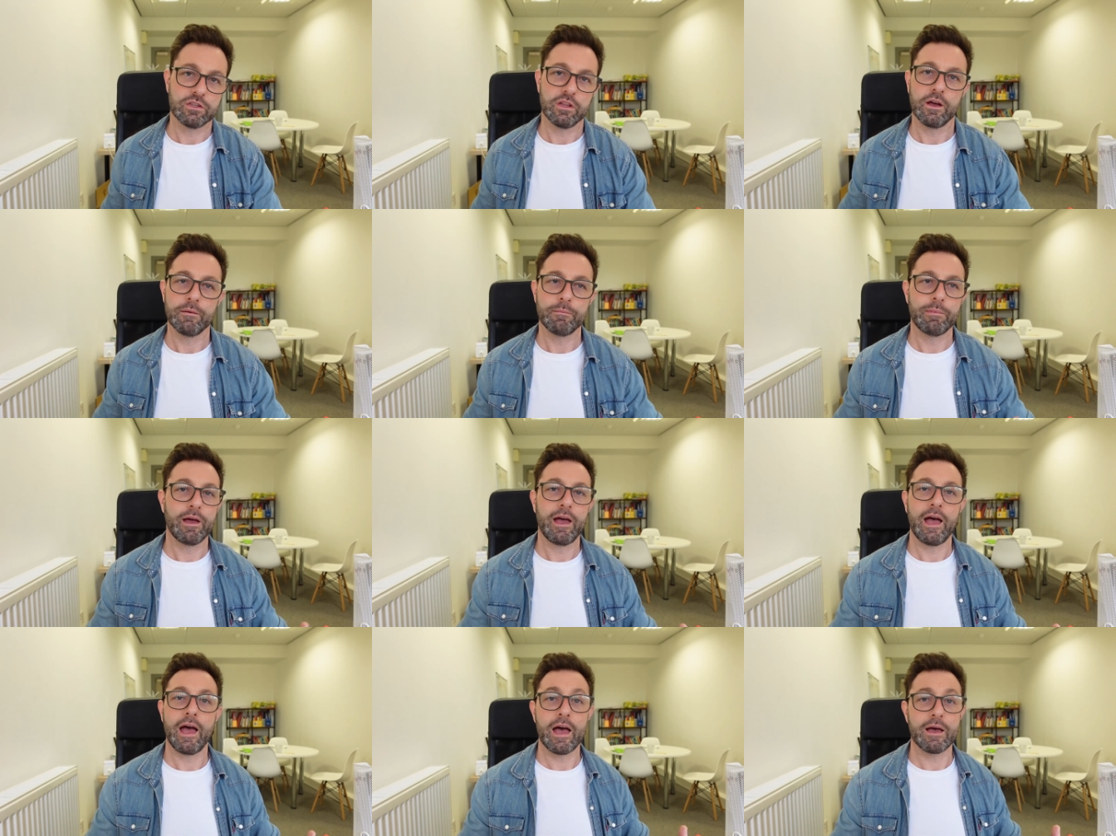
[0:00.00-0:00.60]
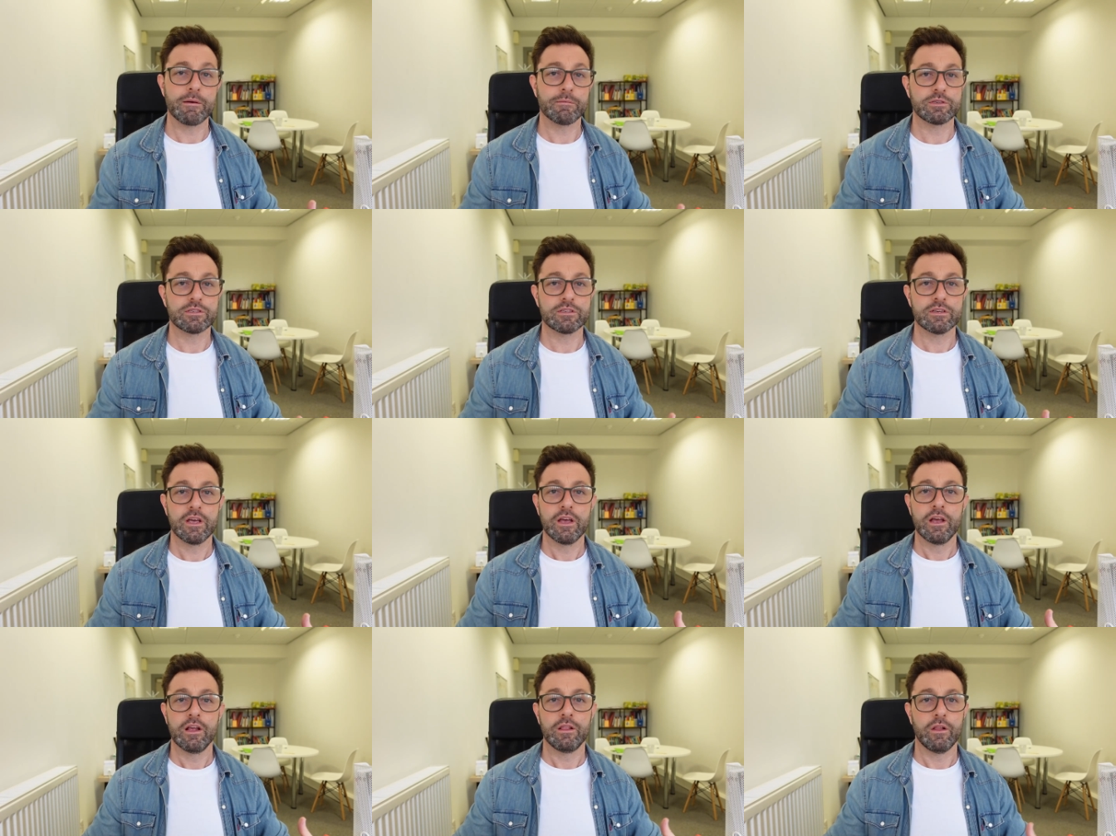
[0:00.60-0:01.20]
Like perhaps
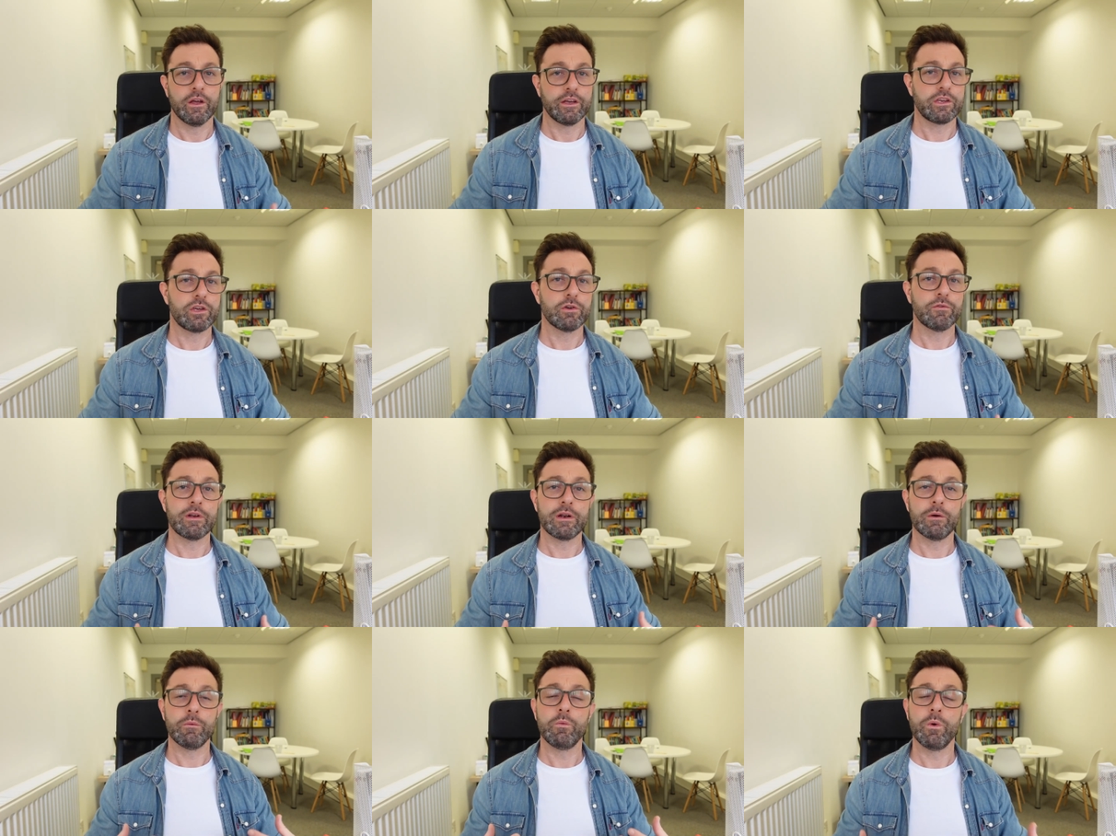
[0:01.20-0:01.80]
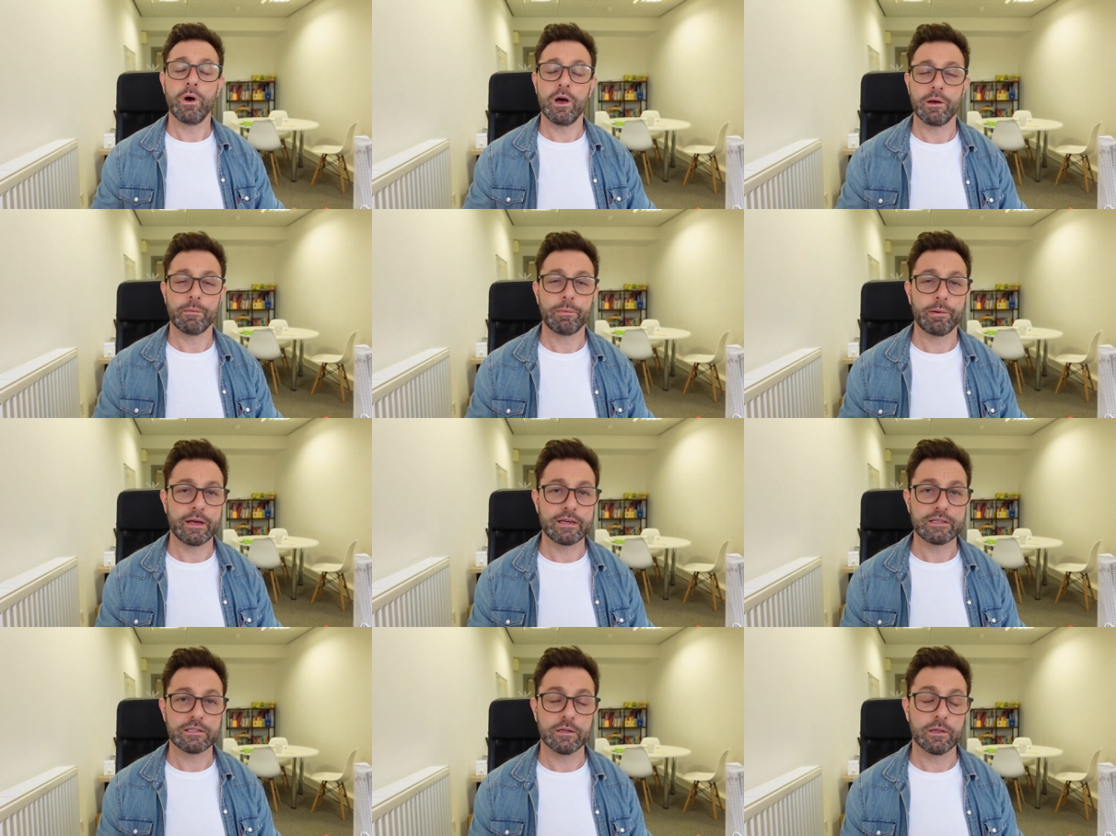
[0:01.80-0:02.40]
like you're in a
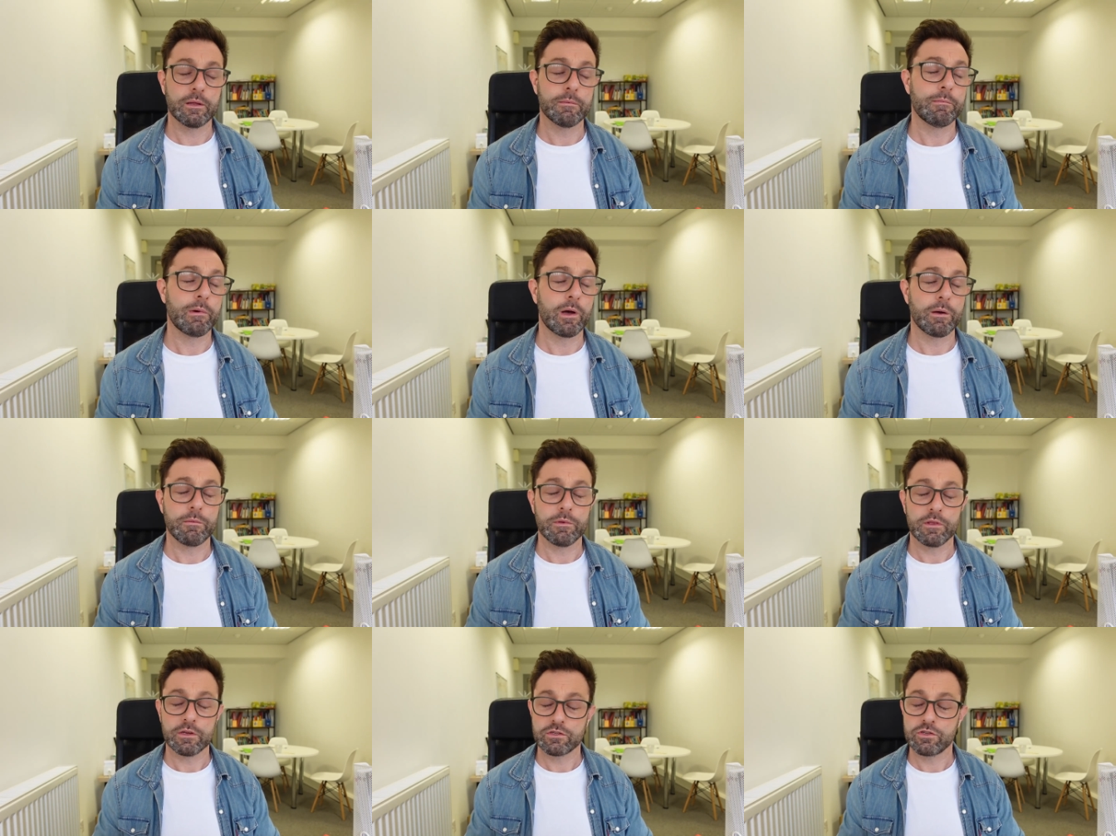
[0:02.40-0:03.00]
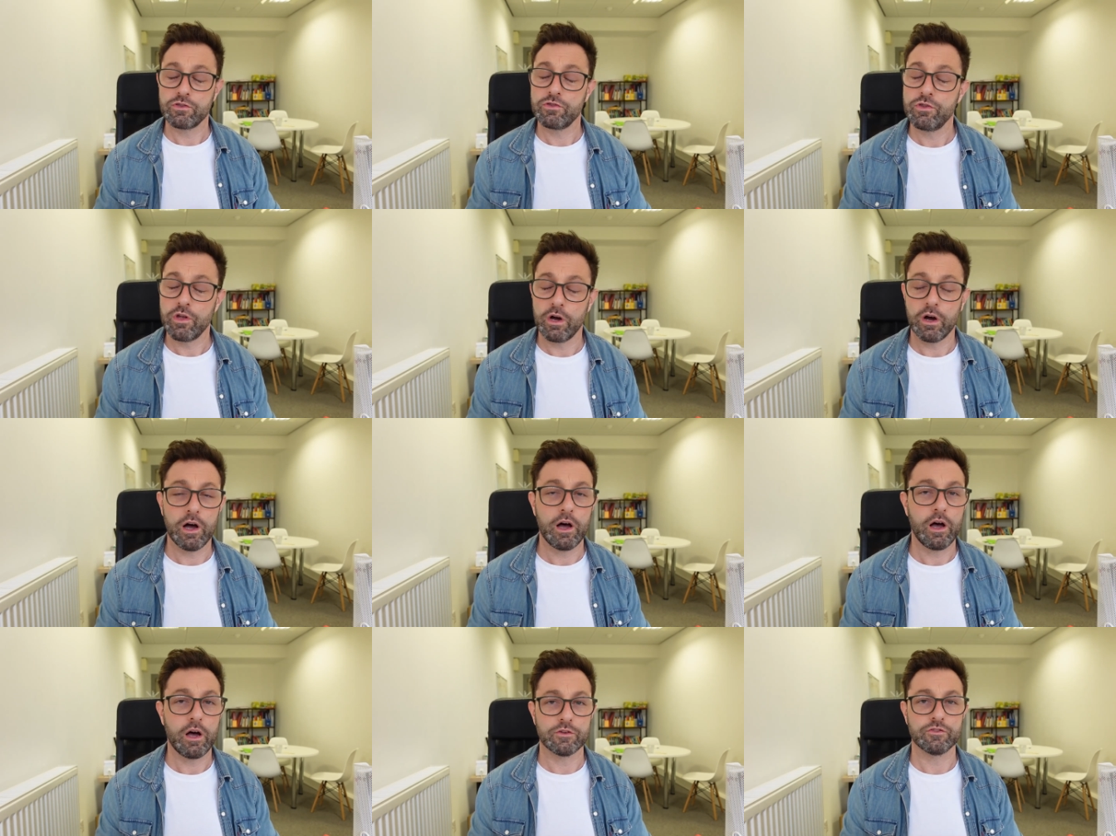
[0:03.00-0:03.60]
workplace at the moment that's not
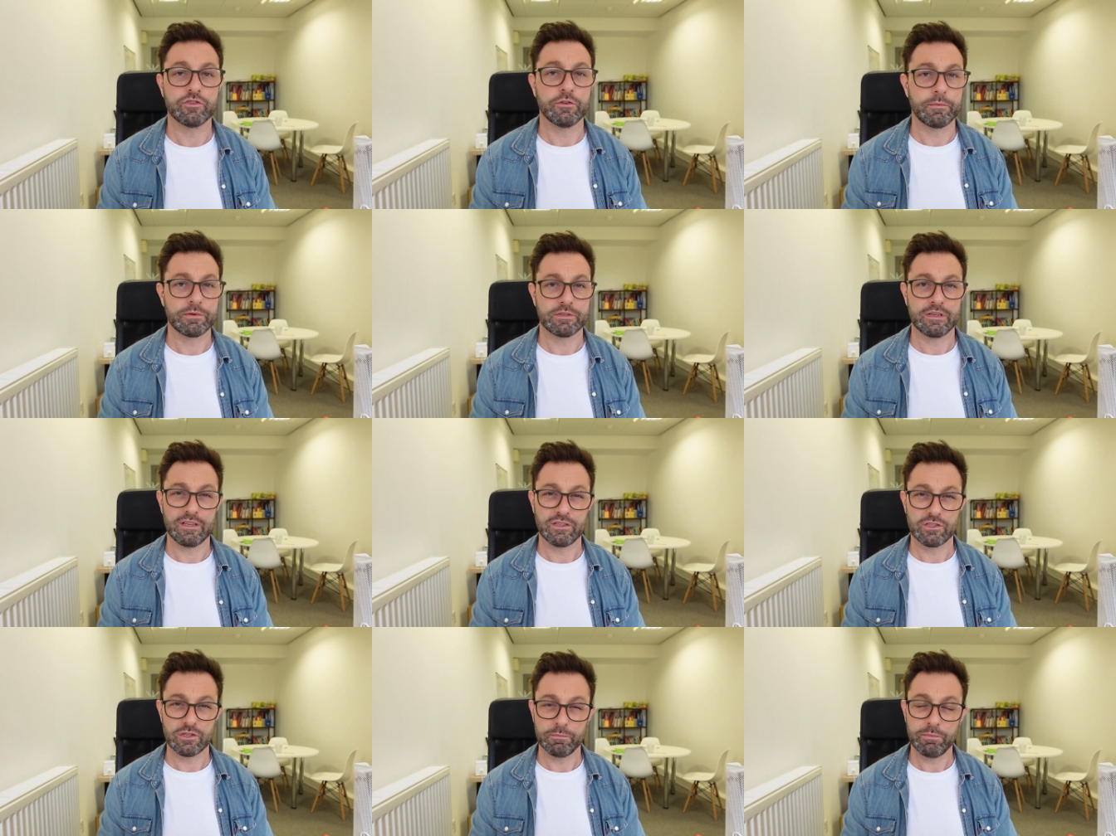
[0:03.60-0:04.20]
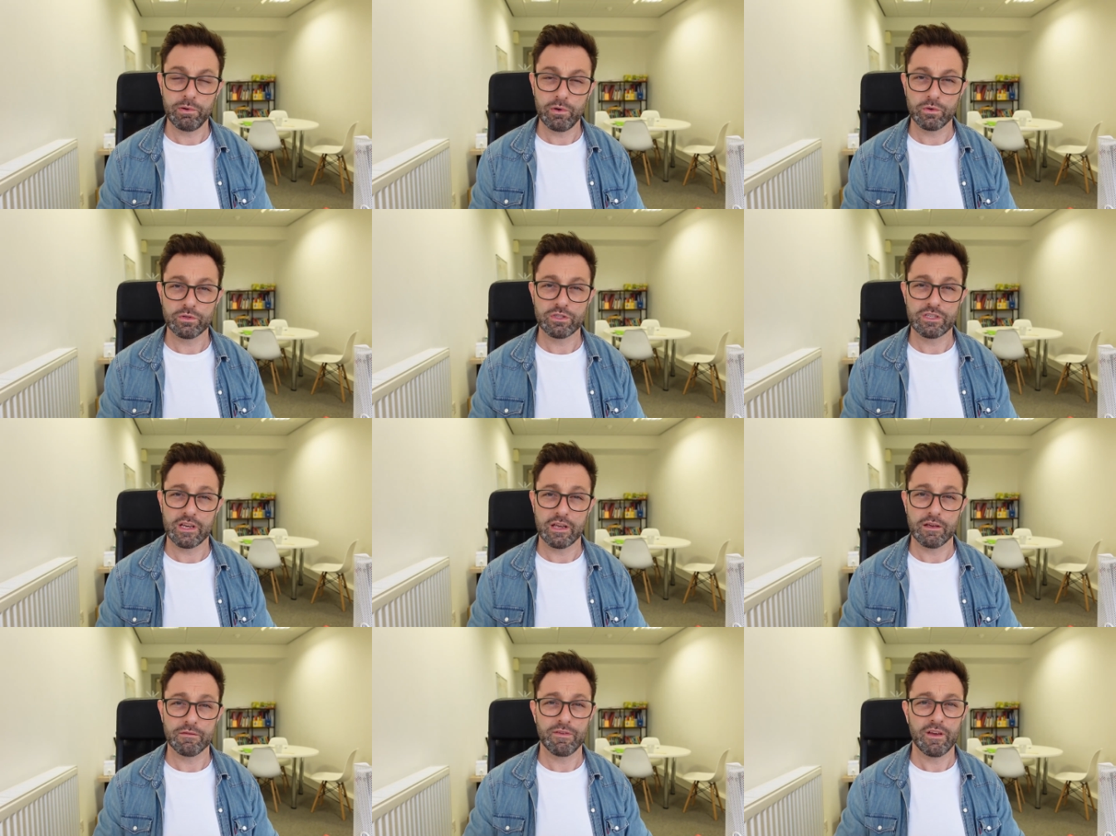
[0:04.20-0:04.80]
one hundred percent
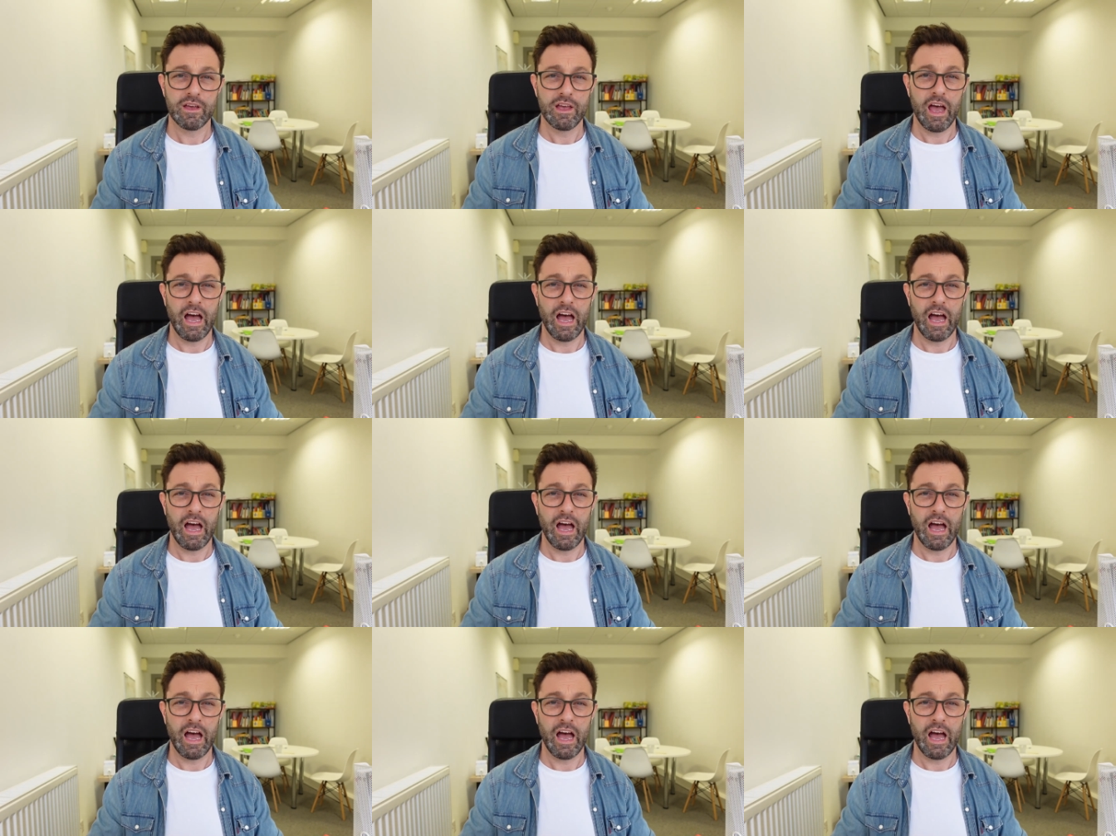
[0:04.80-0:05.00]
supportive